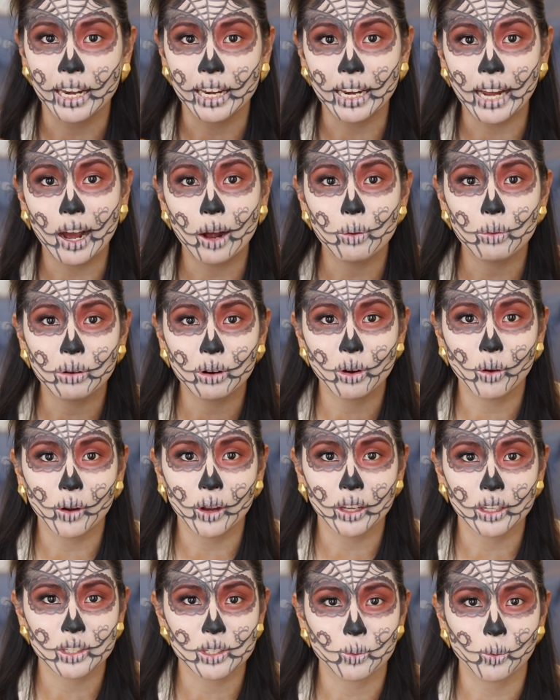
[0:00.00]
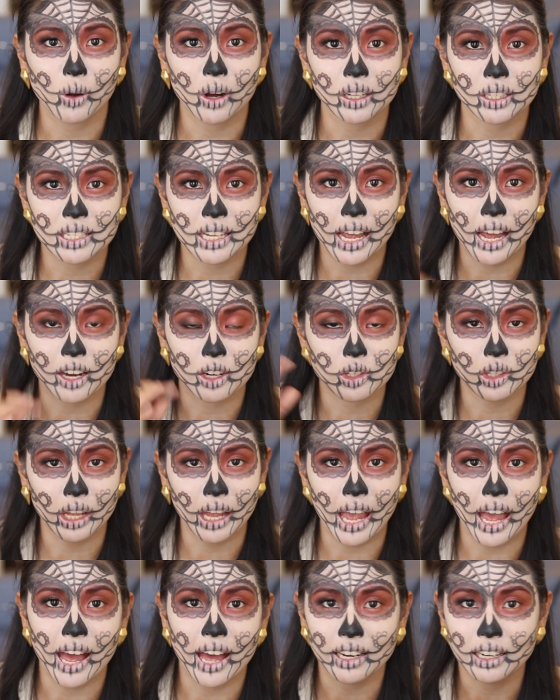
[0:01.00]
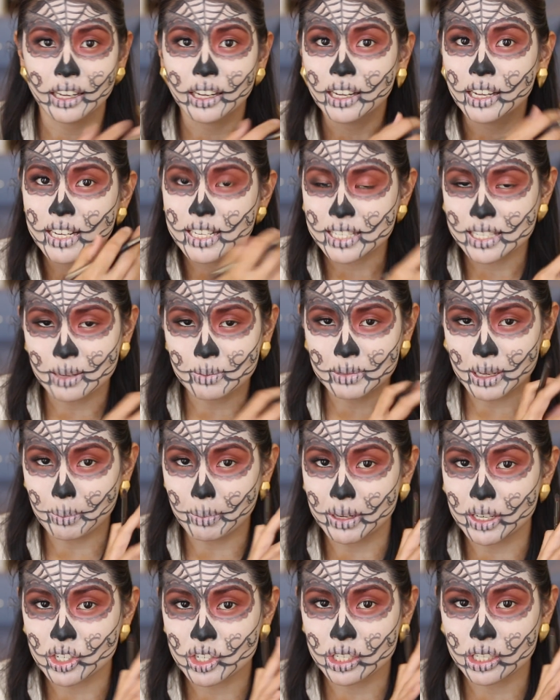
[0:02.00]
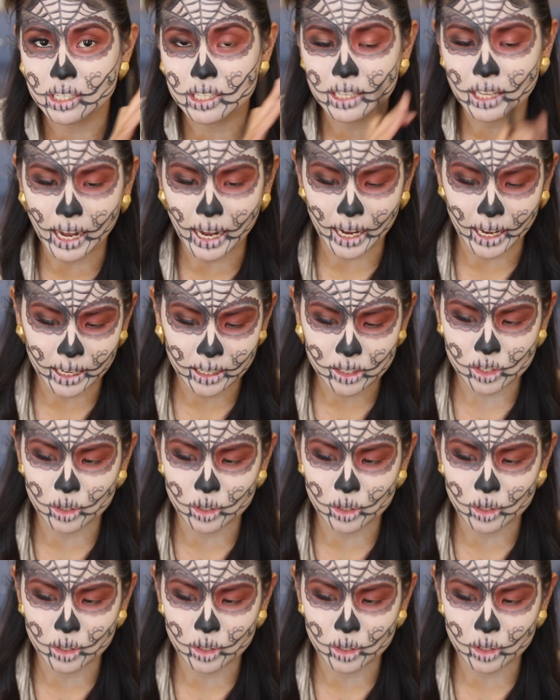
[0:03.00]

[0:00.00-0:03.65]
now we're going to want to actually add some dimension to the eye.